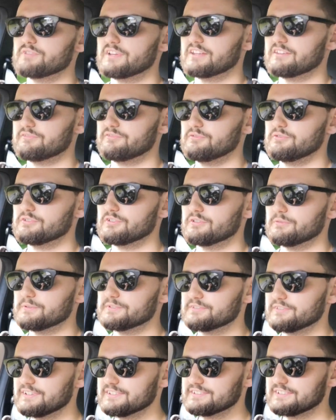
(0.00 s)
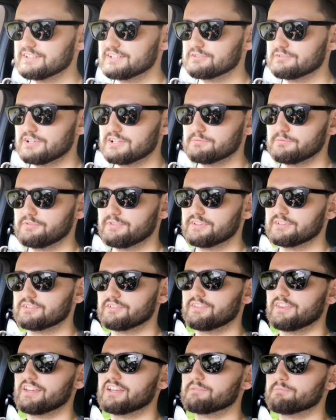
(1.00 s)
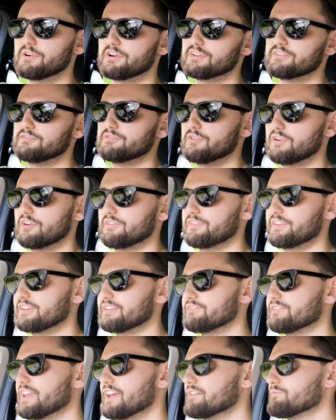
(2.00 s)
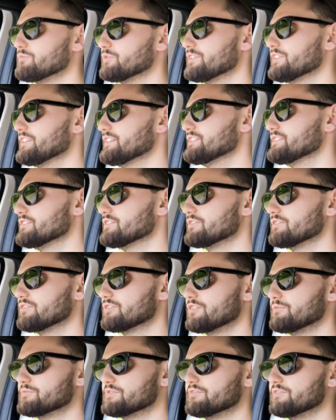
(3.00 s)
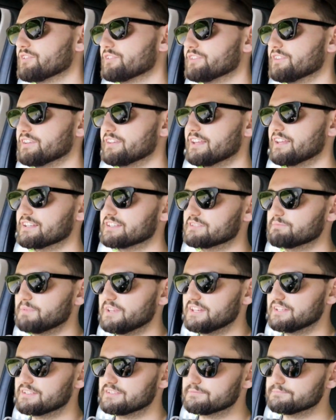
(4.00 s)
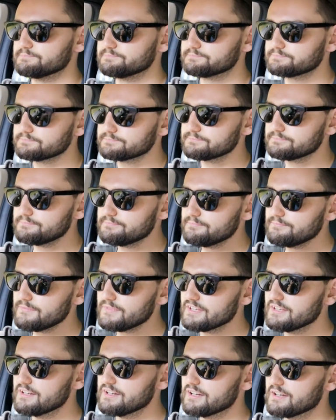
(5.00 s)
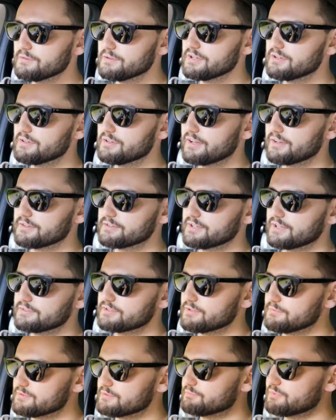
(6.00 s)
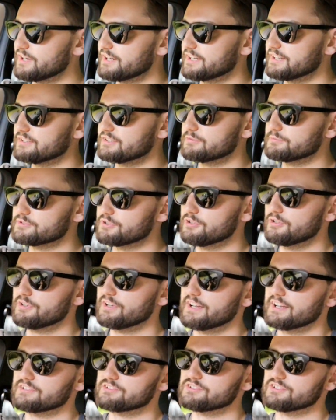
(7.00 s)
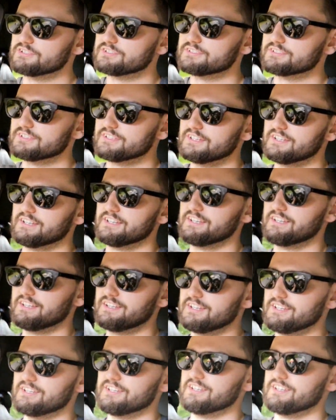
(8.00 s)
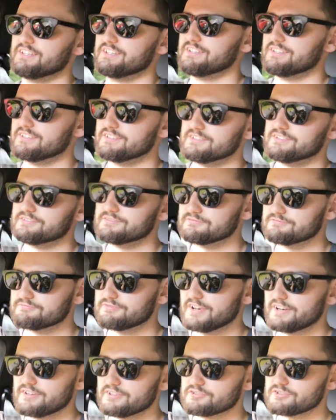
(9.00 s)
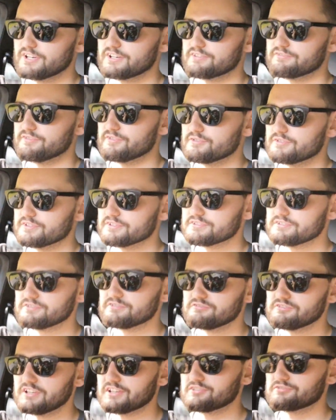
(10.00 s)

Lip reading: get the fuel economy. So that's an incredible thing to think about if you are thinking of getting one of these, in terms of looking at that space, in terms of bracket, in terms of hot hatches. Very track focused, you can take